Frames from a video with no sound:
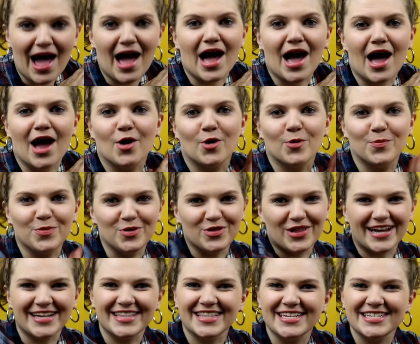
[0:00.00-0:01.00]
I hope you
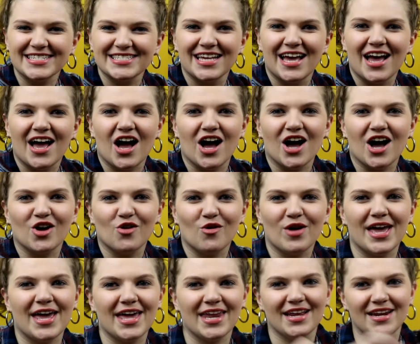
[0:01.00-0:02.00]
like this. Go
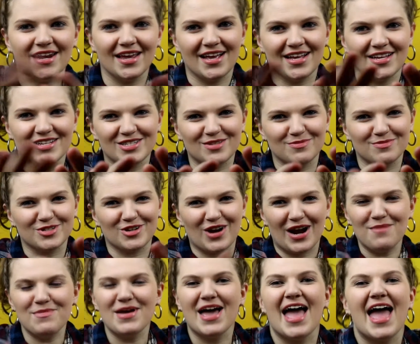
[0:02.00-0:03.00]
ahead and
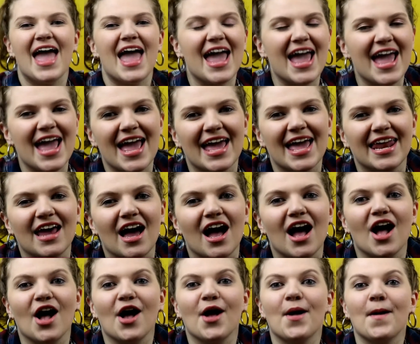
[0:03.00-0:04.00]
subscribe,
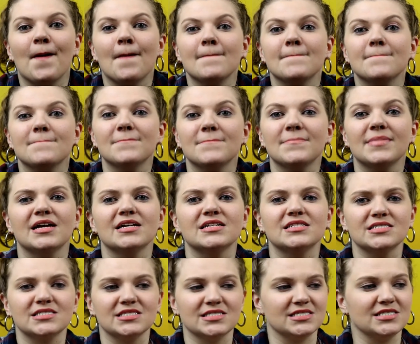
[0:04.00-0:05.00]
and
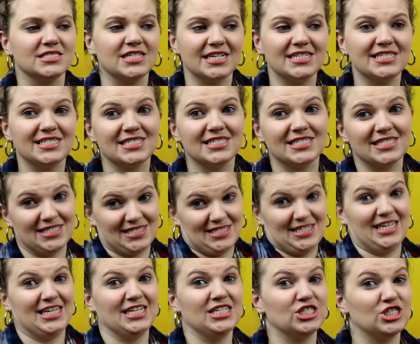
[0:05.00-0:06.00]
let's
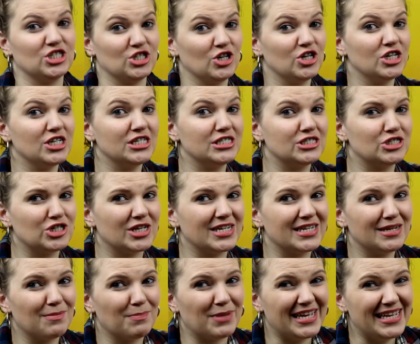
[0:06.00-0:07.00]
get started
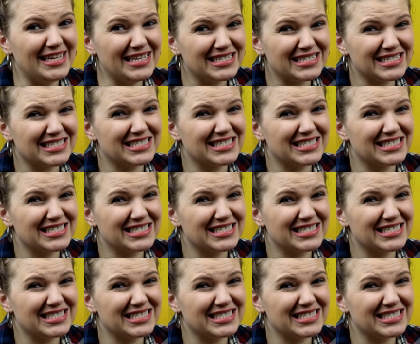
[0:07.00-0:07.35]
trying to paint.